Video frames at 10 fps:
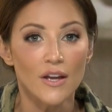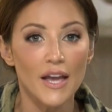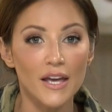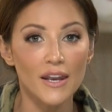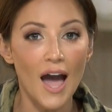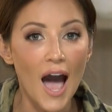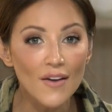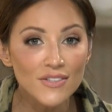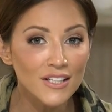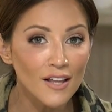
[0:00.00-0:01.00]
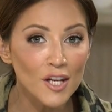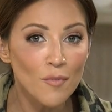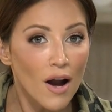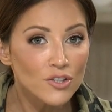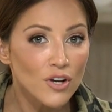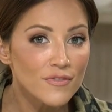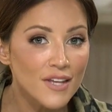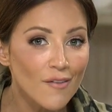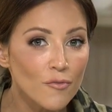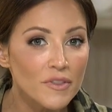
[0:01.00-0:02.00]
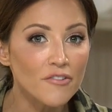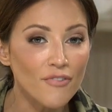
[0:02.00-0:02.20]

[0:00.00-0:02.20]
And I've seen a lot of mock drafts have him in the